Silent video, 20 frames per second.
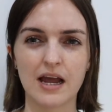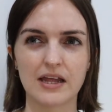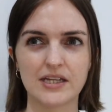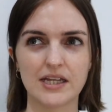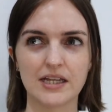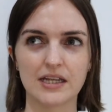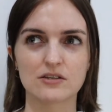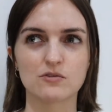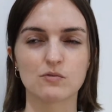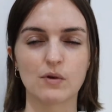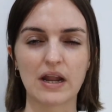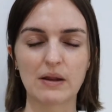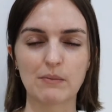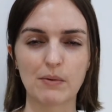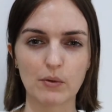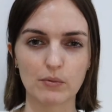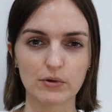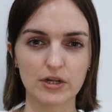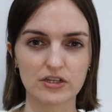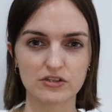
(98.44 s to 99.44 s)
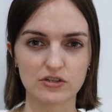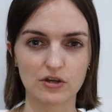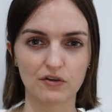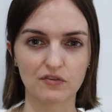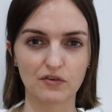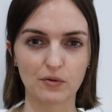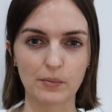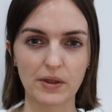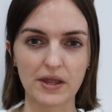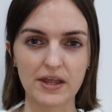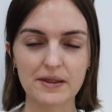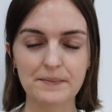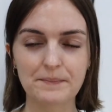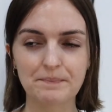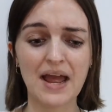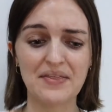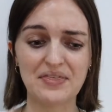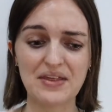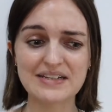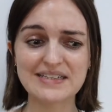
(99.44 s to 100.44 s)
I think that's round about what it took for me.
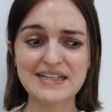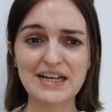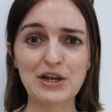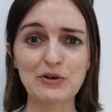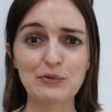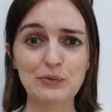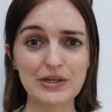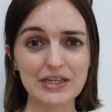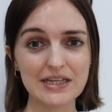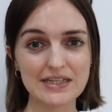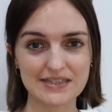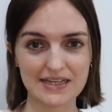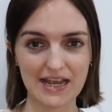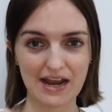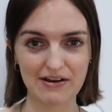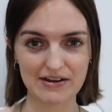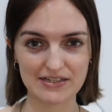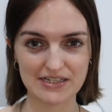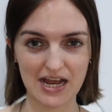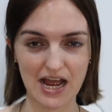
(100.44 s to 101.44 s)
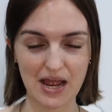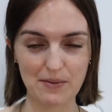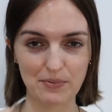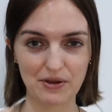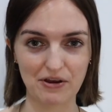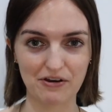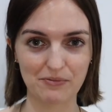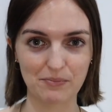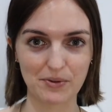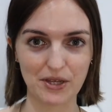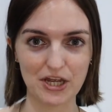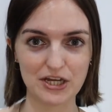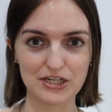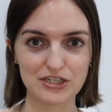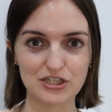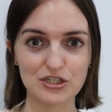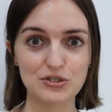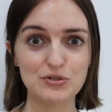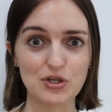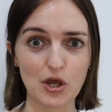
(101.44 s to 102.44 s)
And that's like a really scary time period
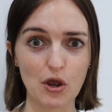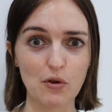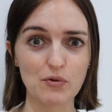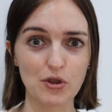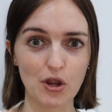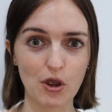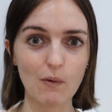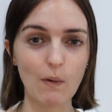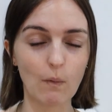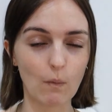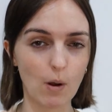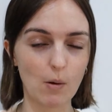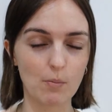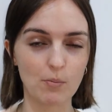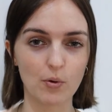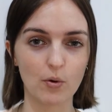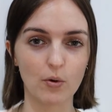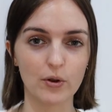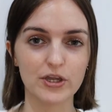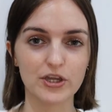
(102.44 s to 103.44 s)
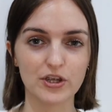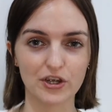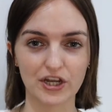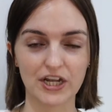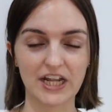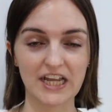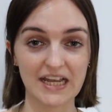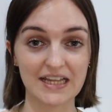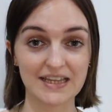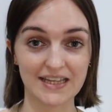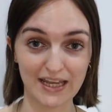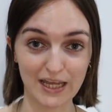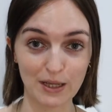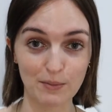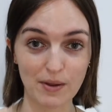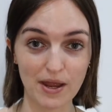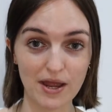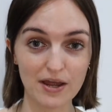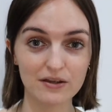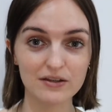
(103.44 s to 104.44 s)
because you don't know at what point you're gonna get the
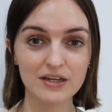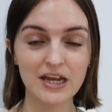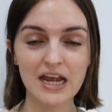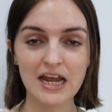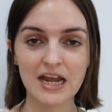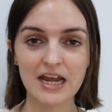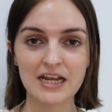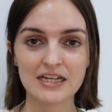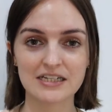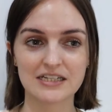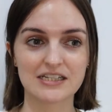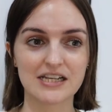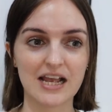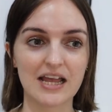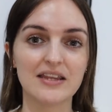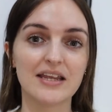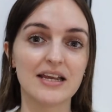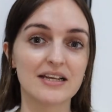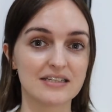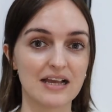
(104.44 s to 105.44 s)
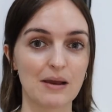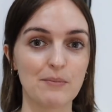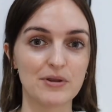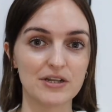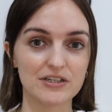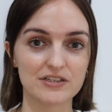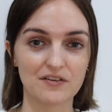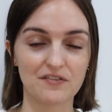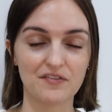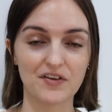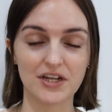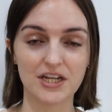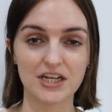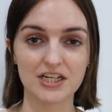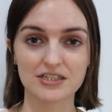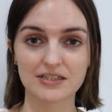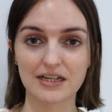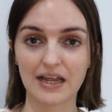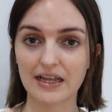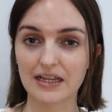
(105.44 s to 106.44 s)
email to say the examiners are
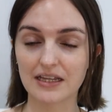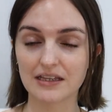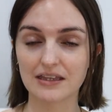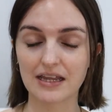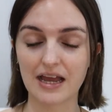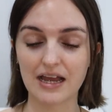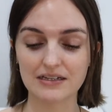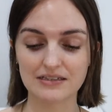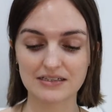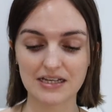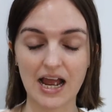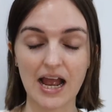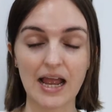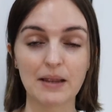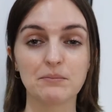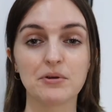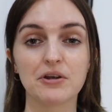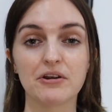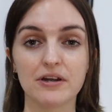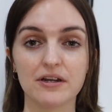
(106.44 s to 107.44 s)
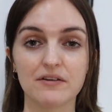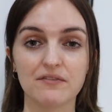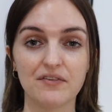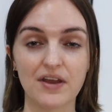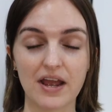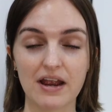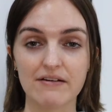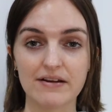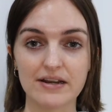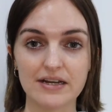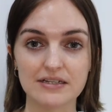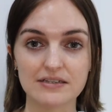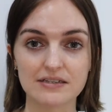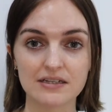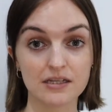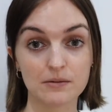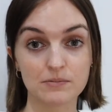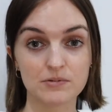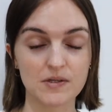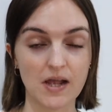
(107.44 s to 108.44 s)
finished. Like, that time period varies
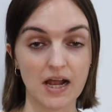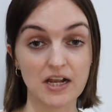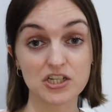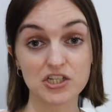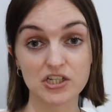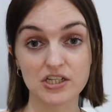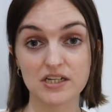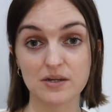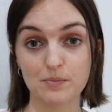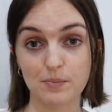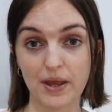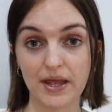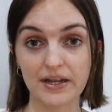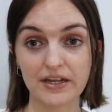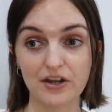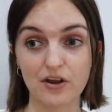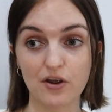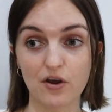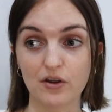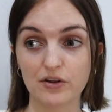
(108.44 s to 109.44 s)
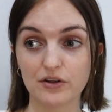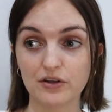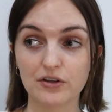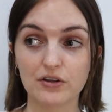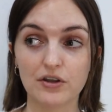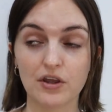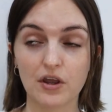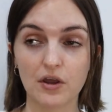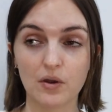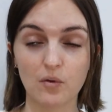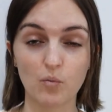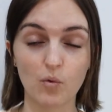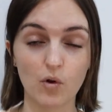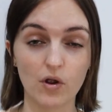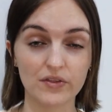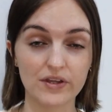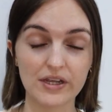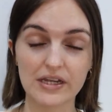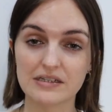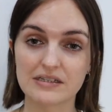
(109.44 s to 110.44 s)
substantially depending on
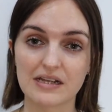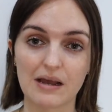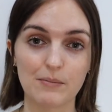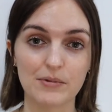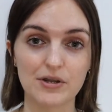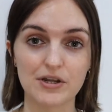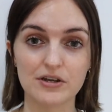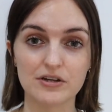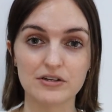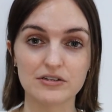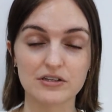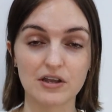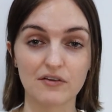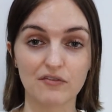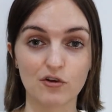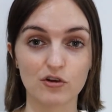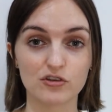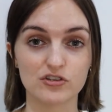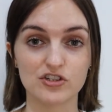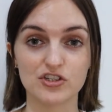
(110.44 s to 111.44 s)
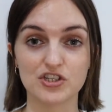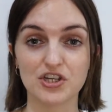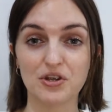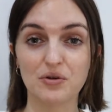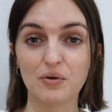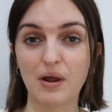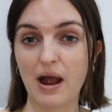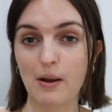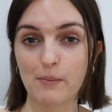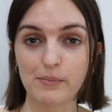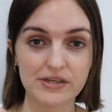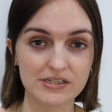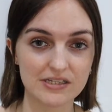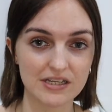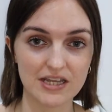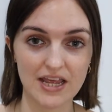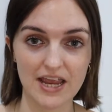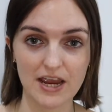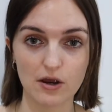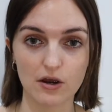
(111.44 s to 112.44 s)
what the examiners have got to do, how
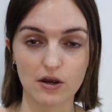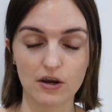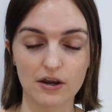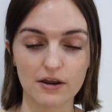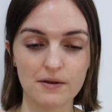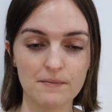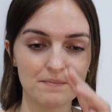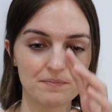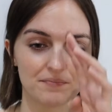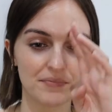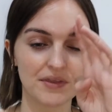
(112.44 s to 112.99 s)
busy they are.